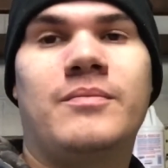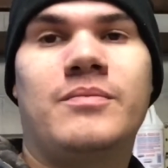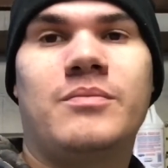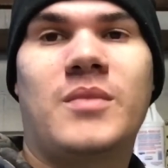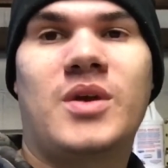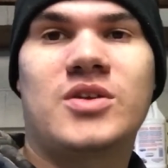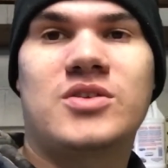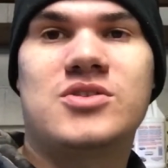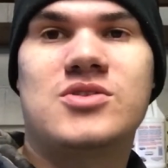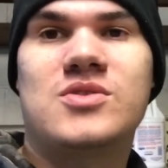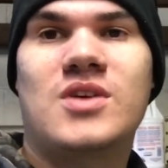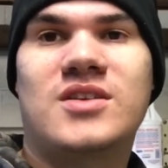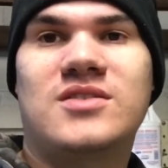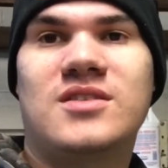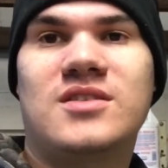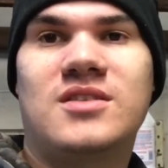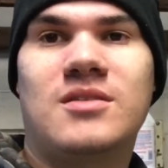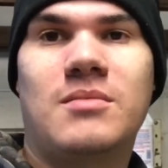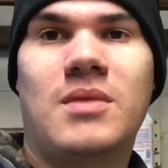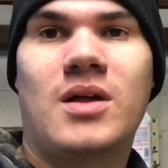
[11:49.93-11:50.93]
make sure you guys
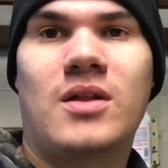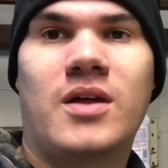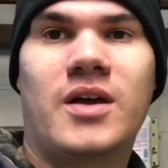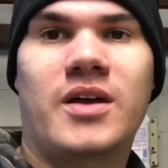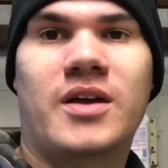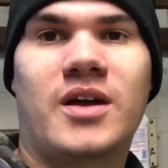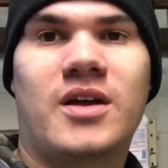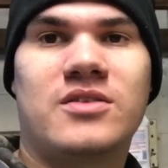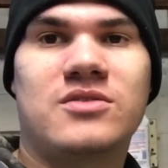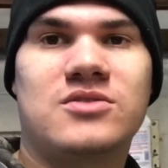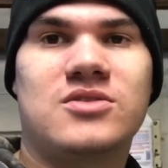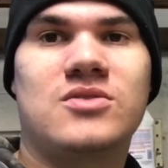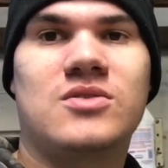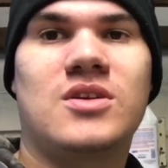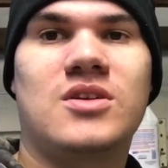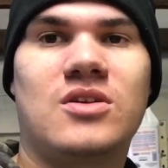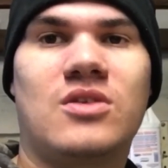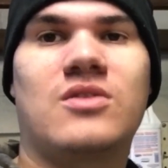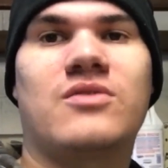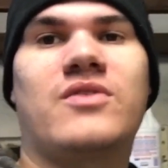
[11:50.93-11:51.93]
hit the bell icon so you
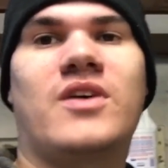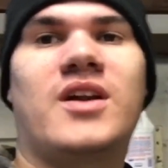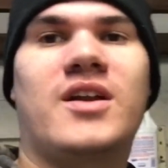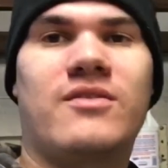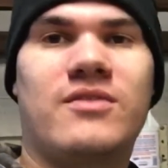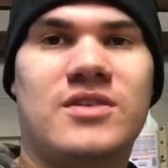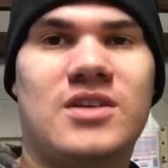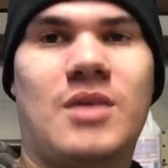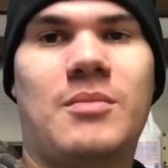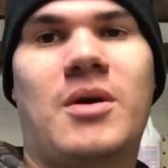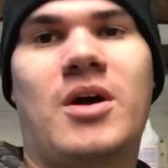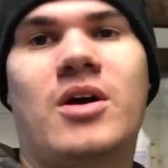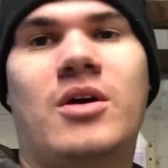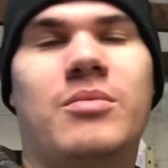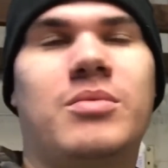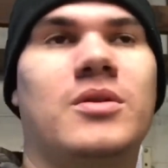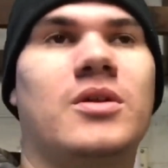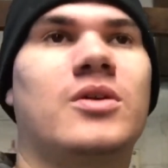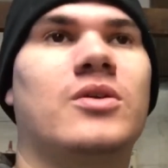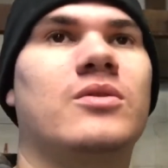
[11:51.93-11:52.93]
get notified every time I
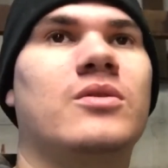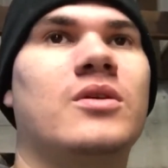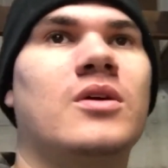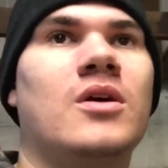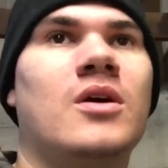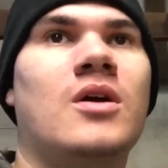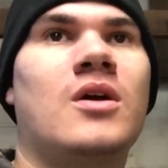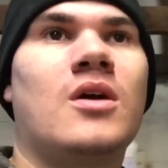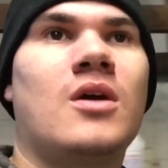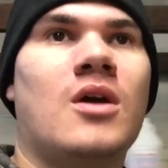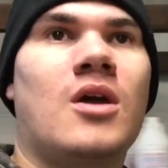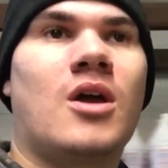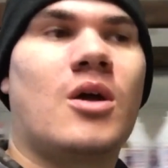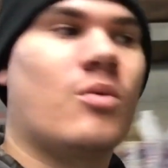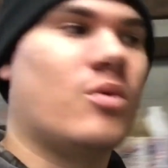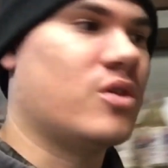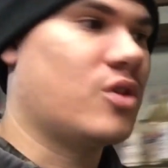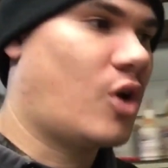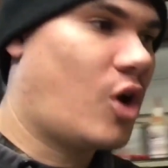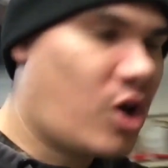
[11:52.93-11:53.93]
upload.
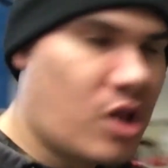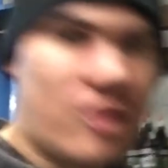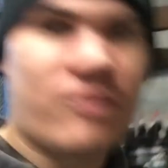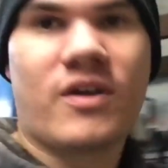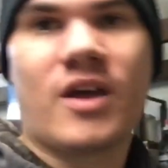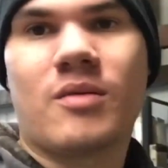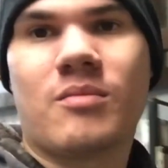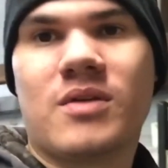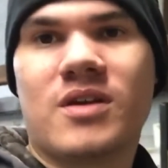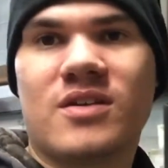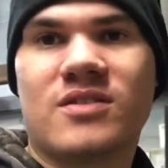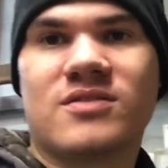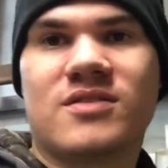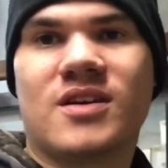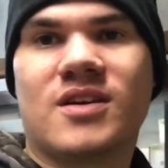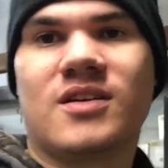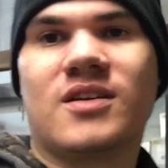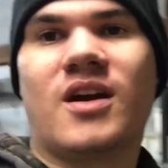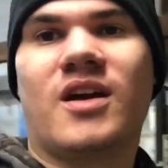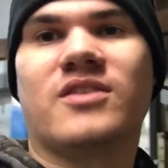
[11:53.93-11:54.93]
With all that being
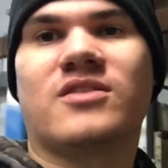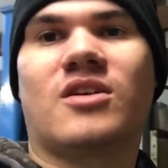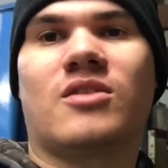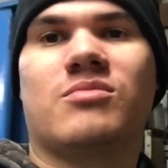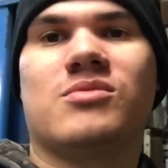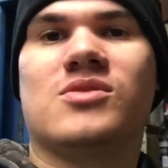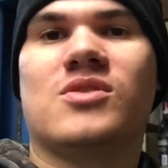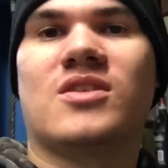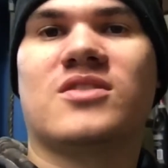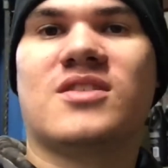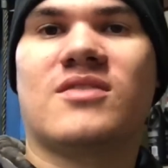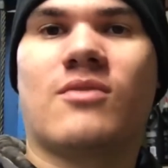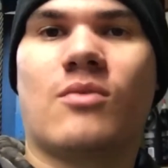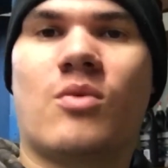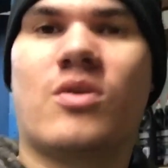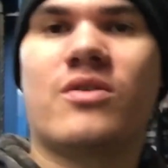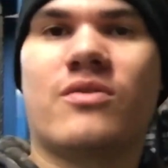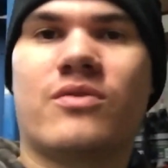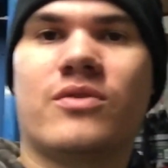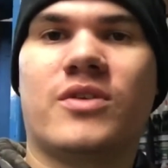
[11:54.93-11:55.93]
said, guys, I hope you guys have a
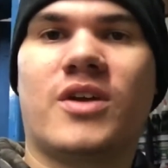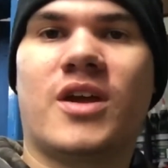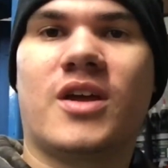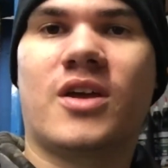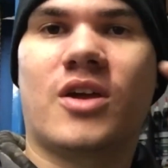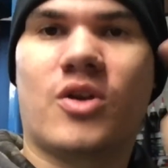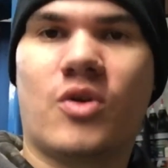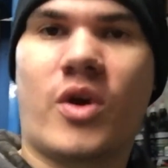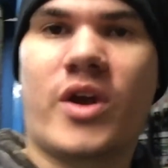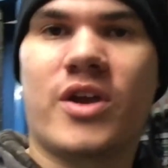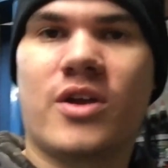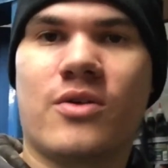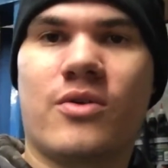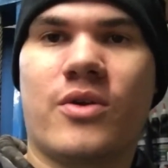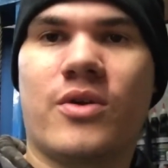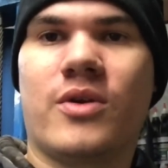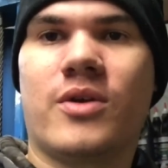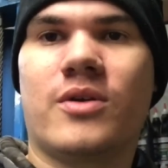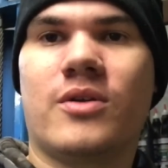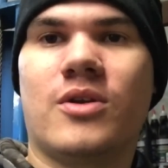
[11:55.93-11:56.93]
wonderful day, a great
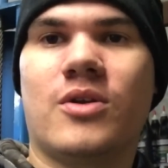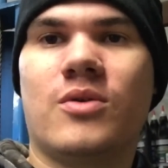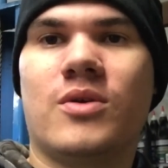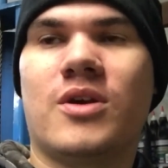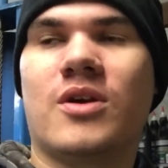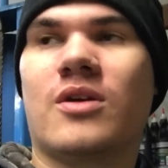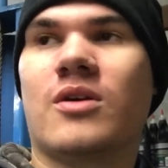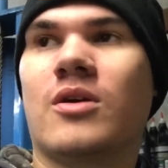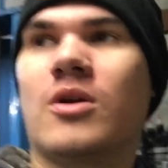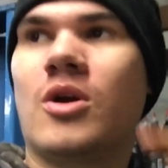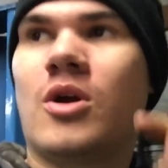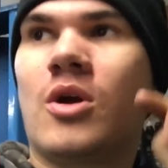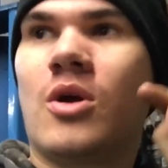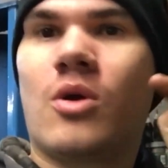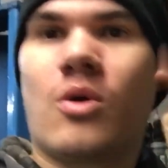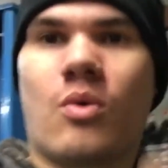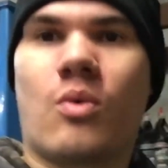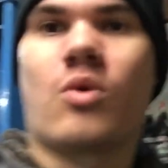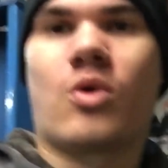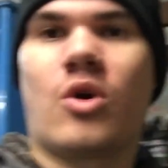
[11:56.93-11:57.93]
new year.
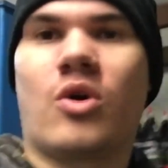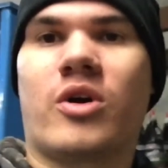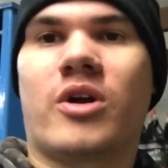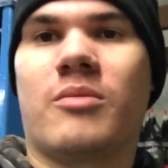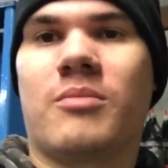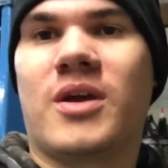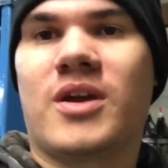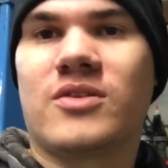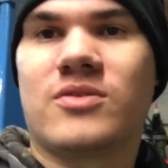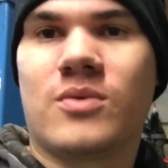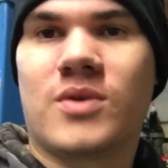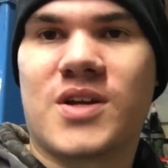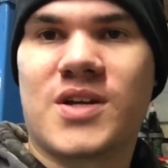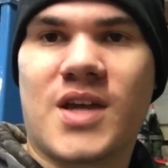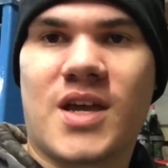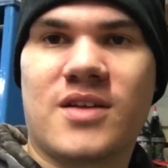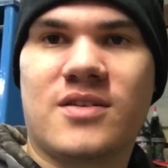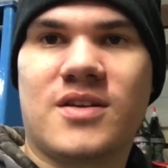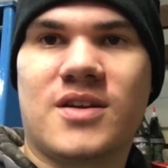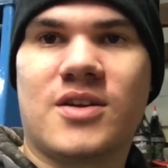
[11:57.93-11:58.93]
We're all going to make
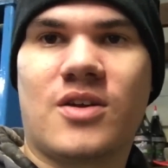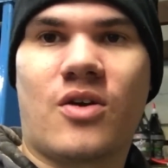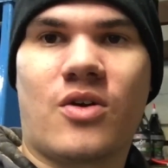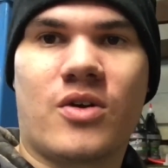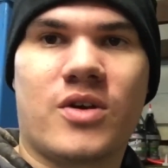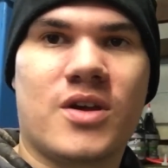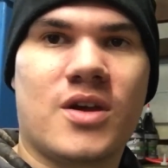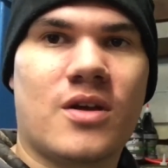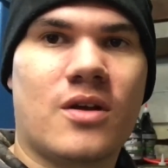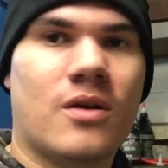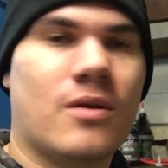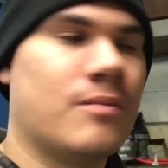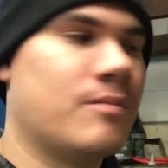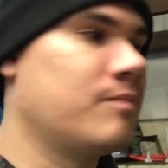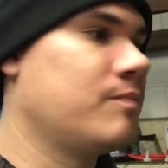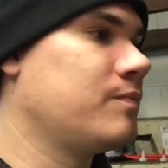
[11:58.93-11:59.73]
2018 our year,